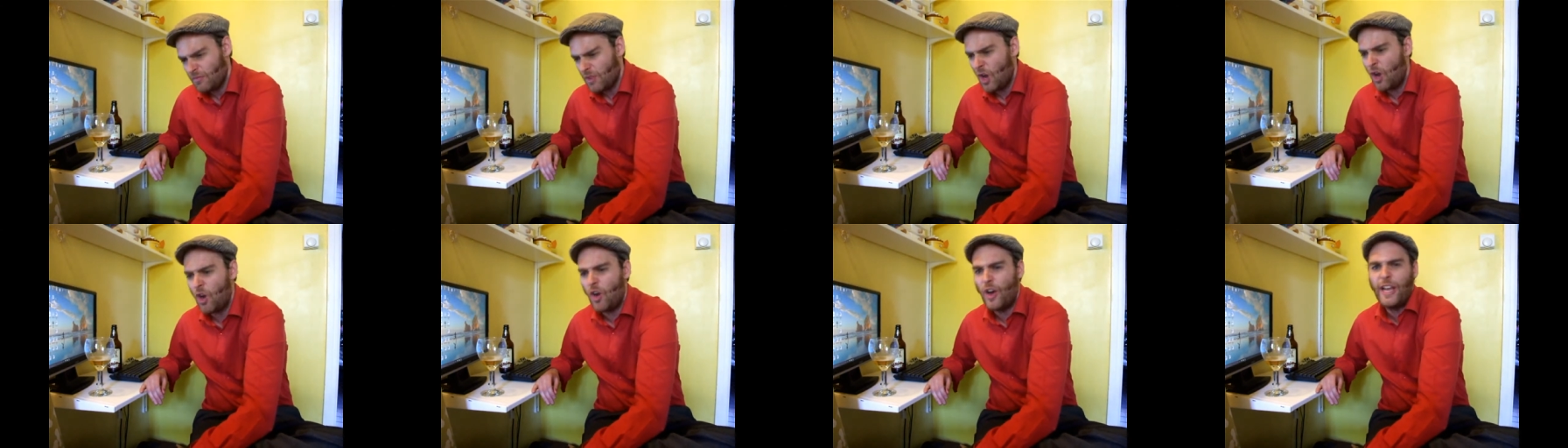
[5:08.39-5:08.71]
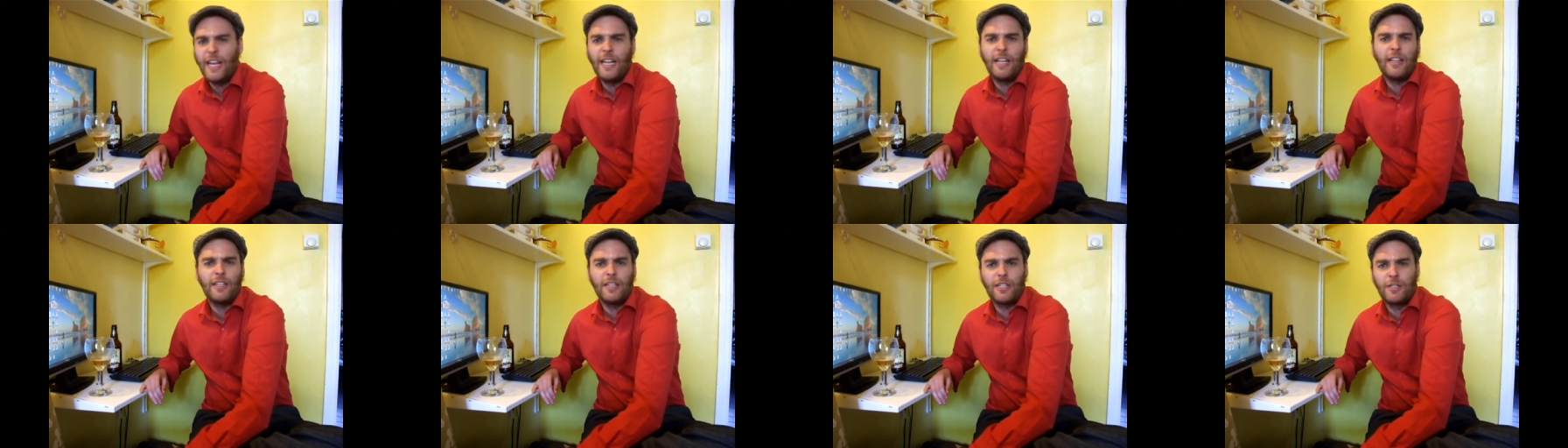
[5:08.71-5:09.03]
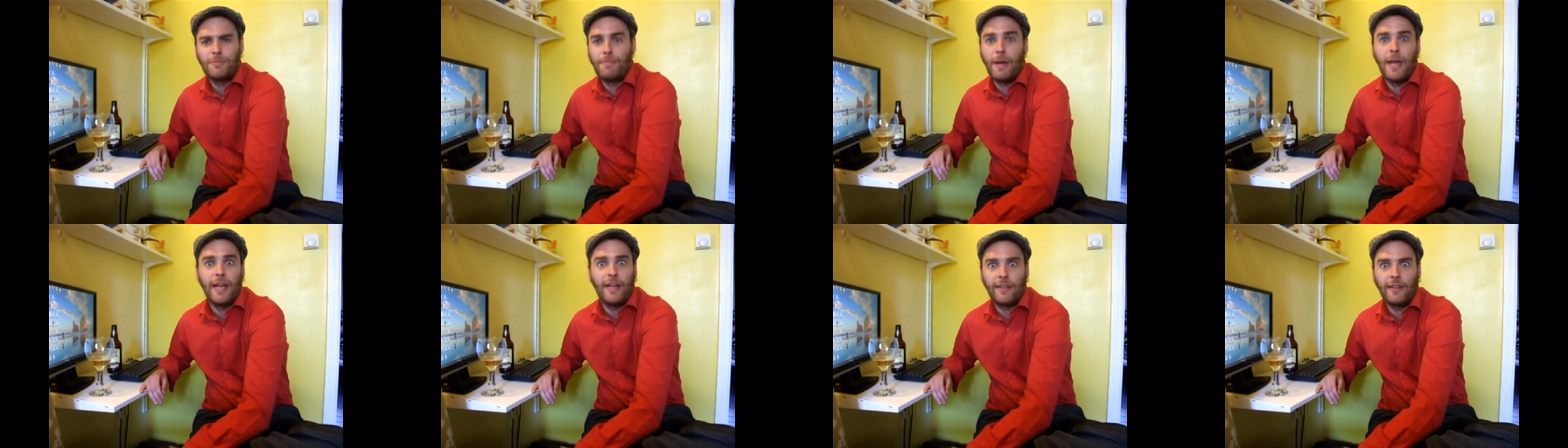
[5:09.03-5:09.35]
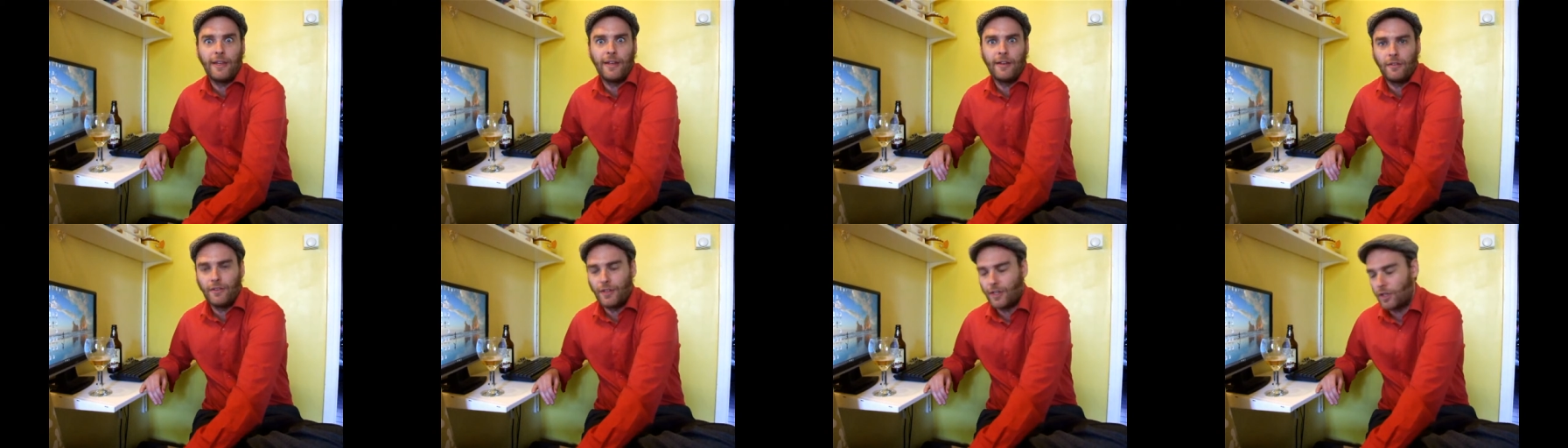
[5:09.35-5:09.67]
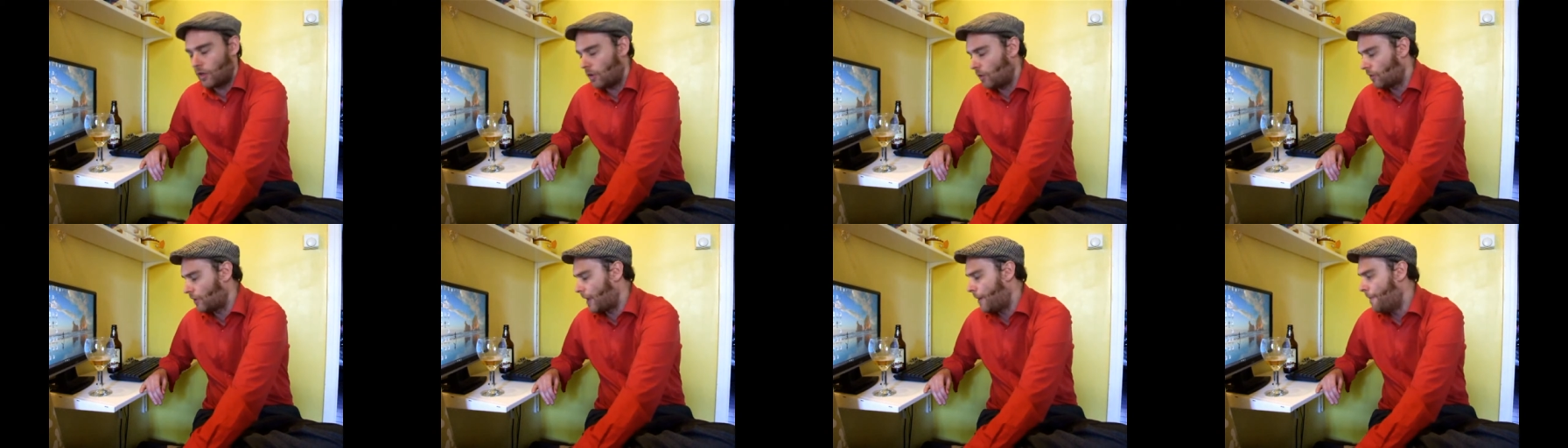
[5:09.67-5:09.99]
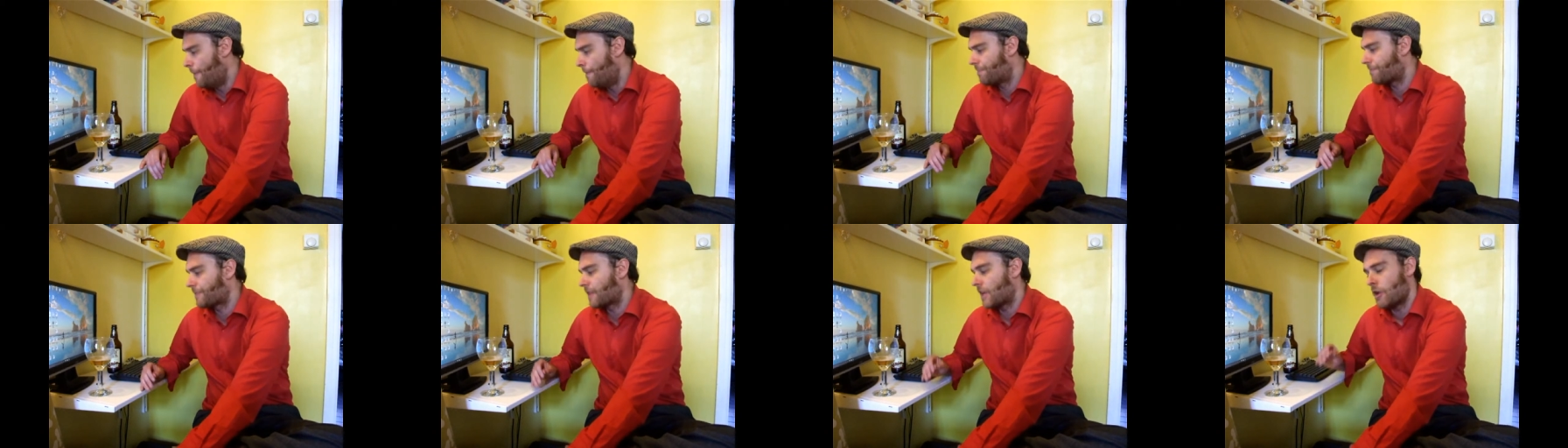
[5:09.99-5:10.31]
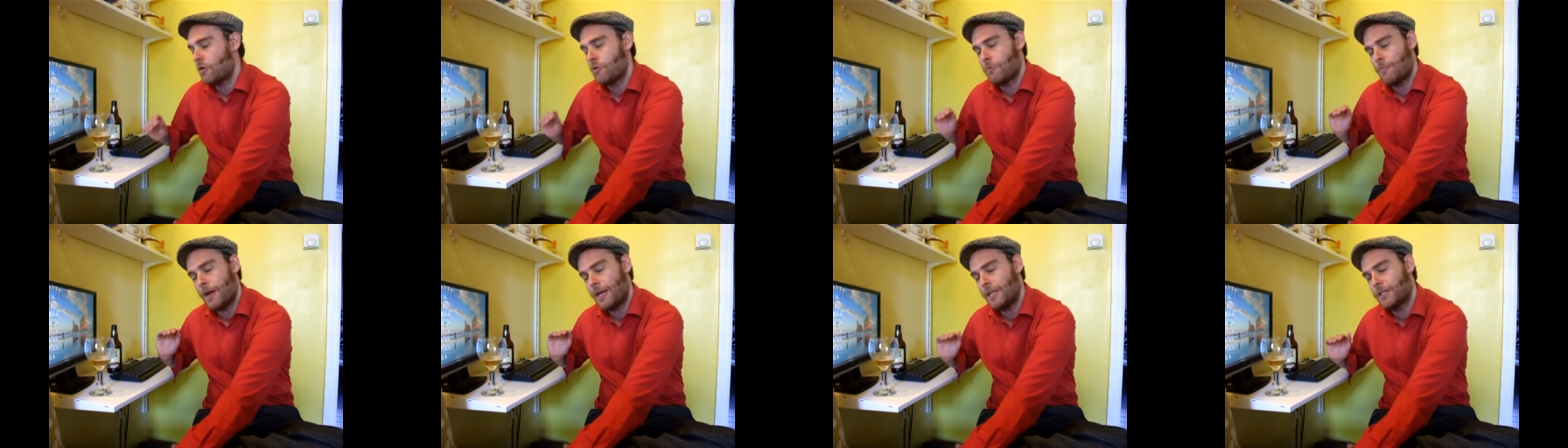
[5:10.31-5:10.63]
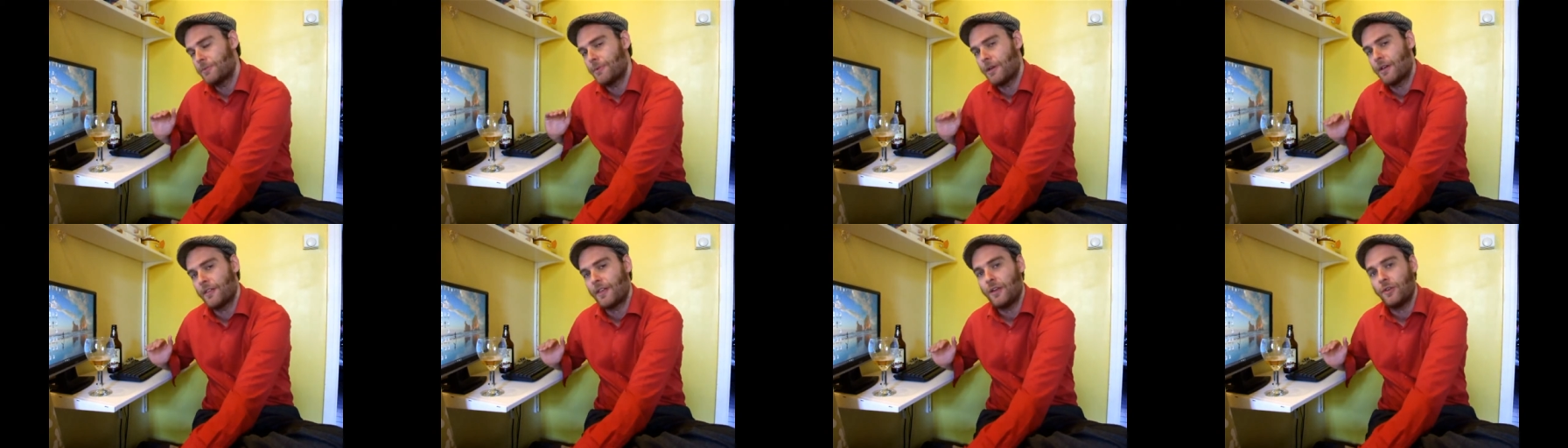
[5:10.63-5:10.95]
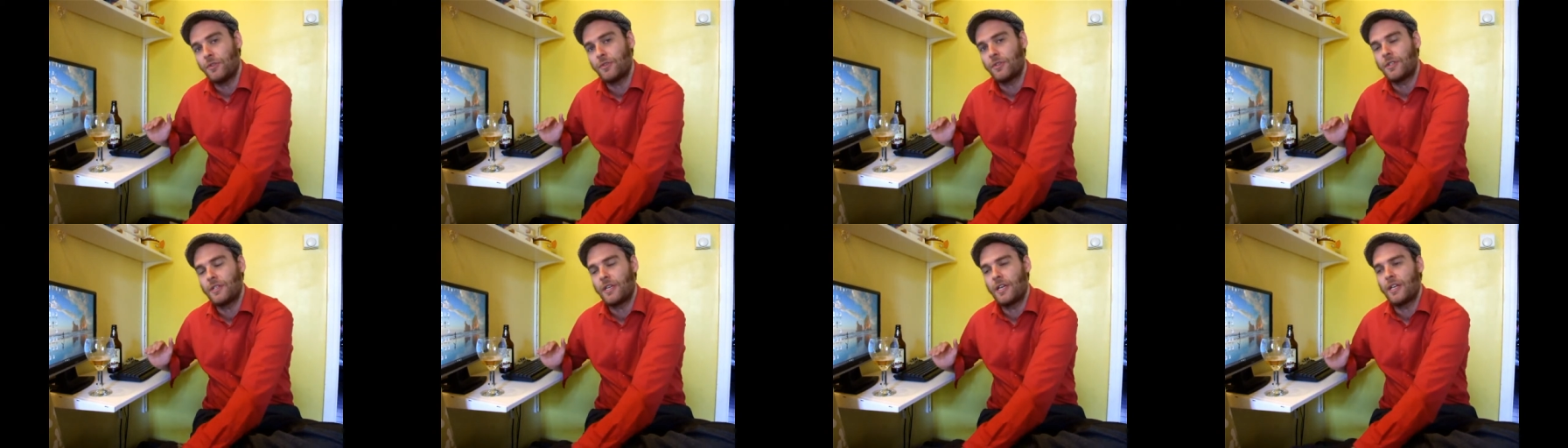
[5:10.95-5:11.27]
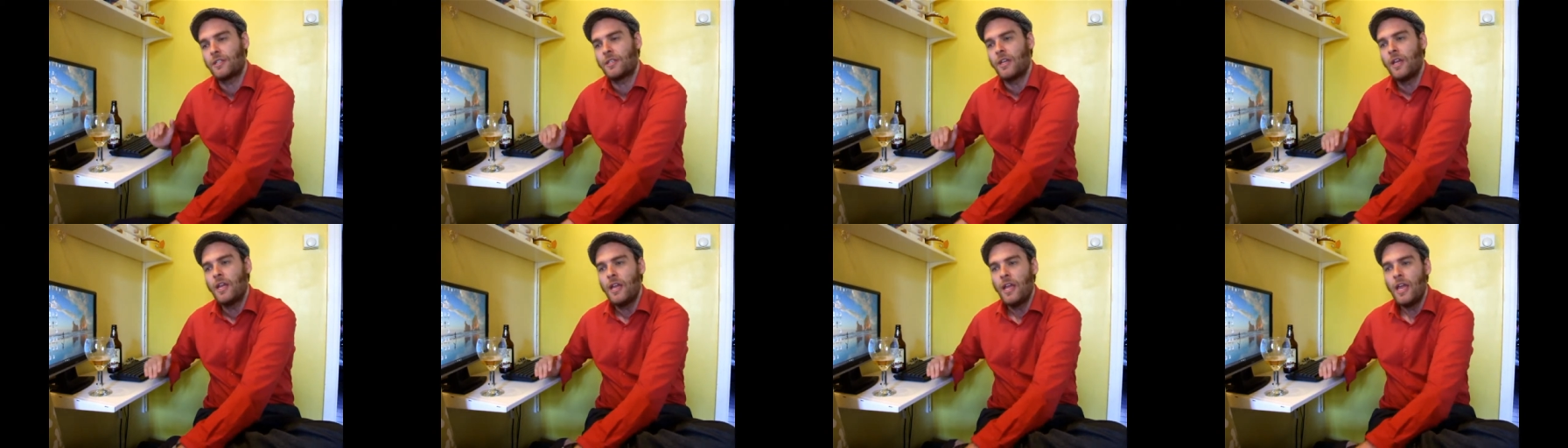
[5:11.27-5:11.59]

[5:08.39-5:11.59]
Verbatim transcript: Or English Pale Ale, they called it. It reminds me how that used to taste.